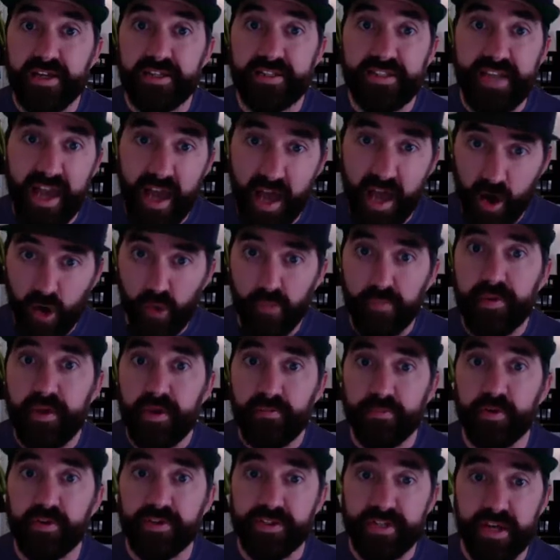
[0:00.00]
to help
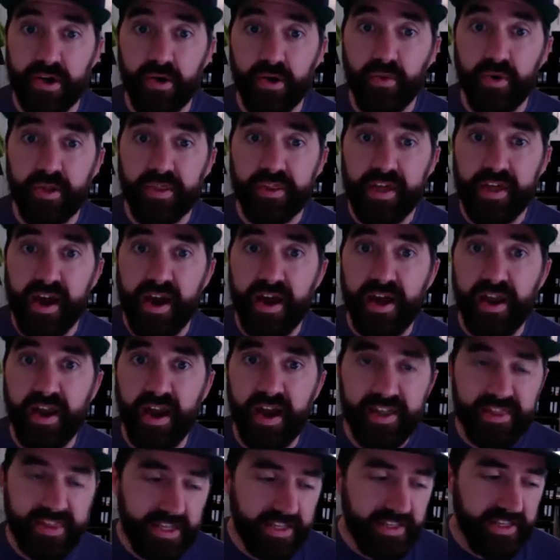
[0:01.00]
people deal with that.
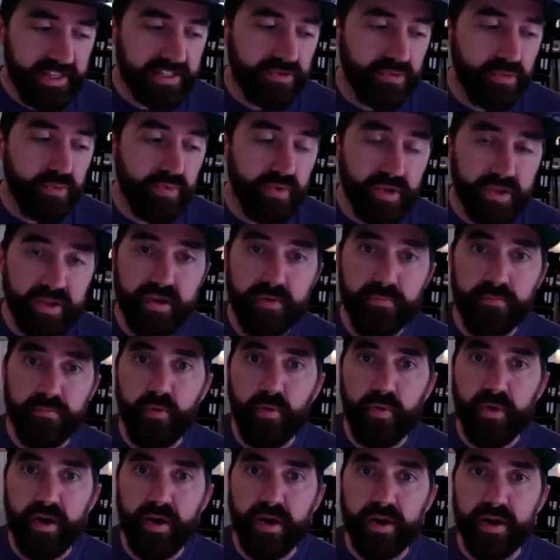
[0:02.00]
I think that's really
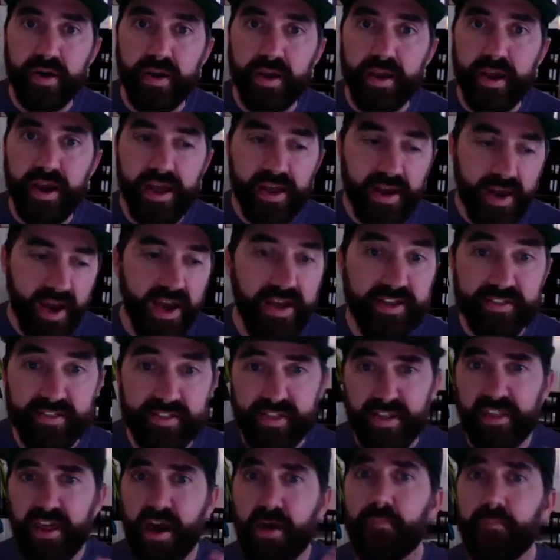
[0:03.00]
important. And I
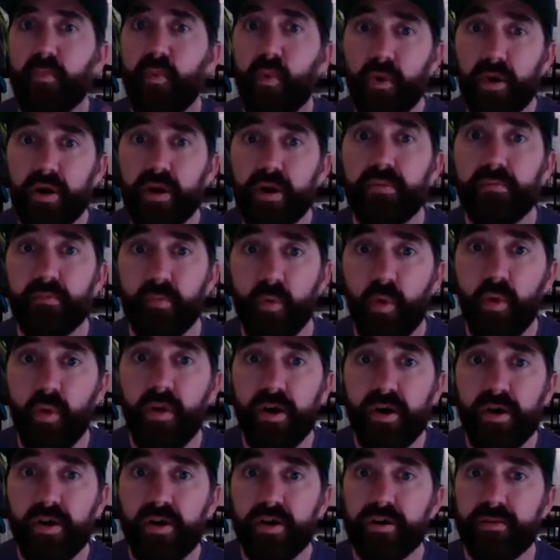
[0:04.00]
see that more and
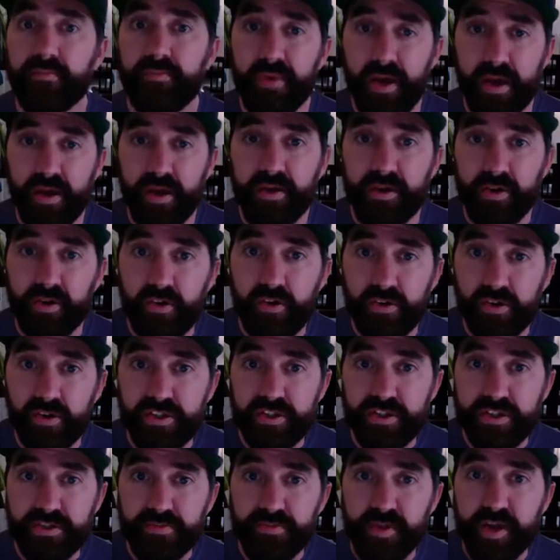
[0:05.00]
more. It
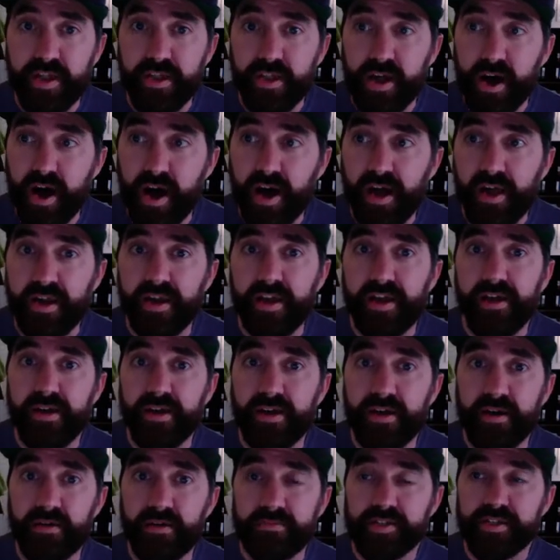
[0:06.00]
encourages me a lot.
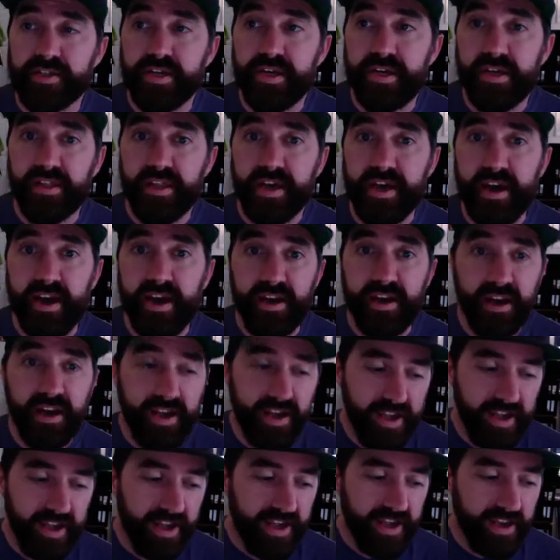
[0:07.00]
I'm seeing that
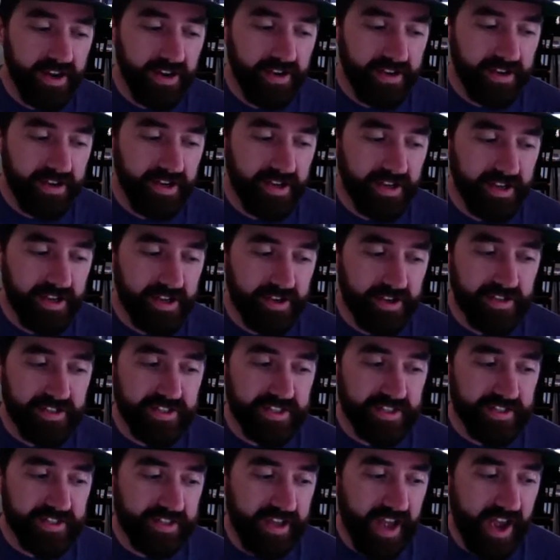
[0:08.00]
in our
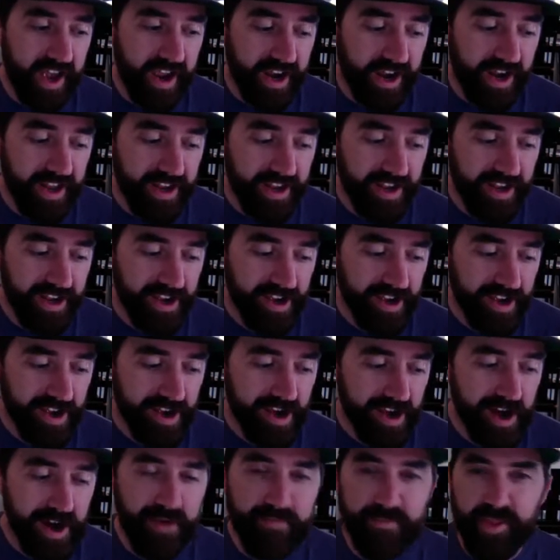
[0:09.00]
society.
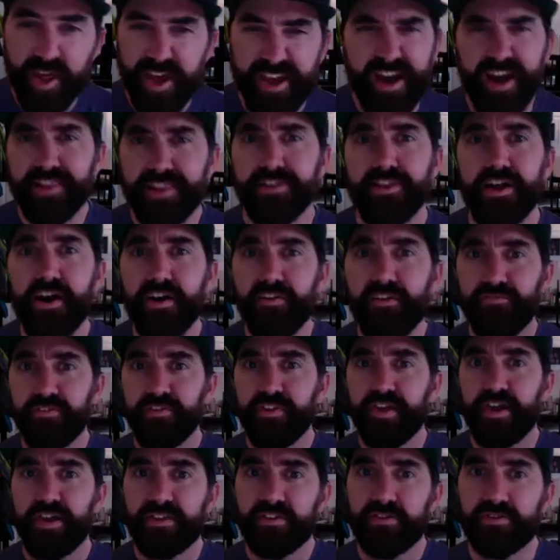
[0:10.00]
Like I love,
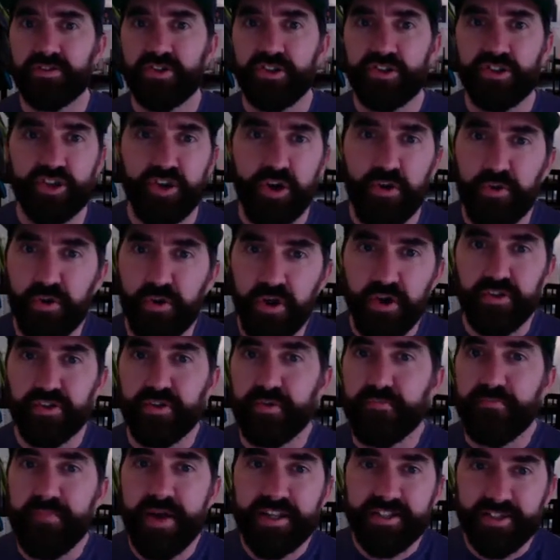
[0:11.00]
like there's a show called The
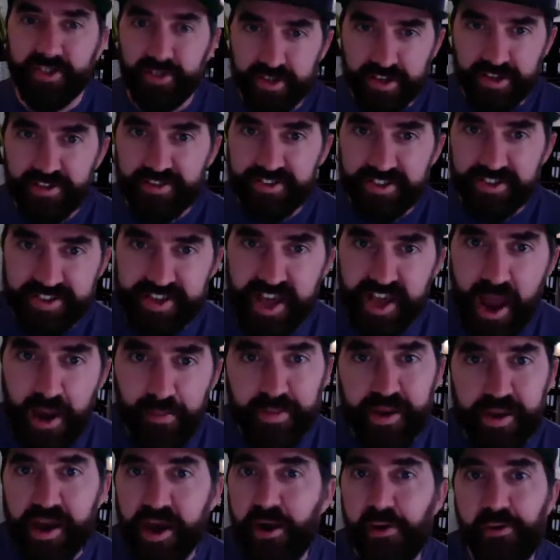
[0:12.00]
Mental Illness
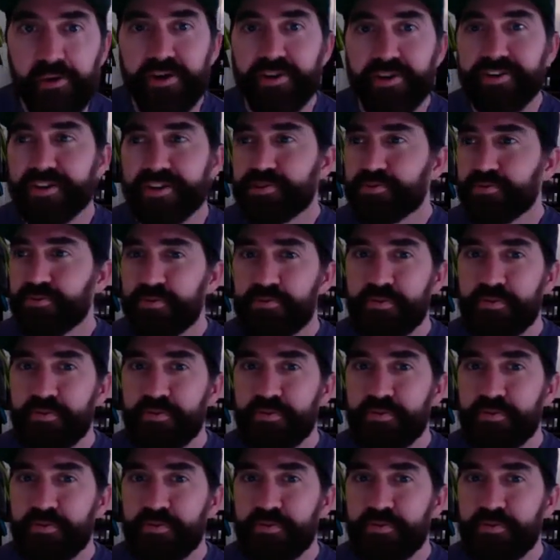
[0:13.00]
Happy Hour. That's one of my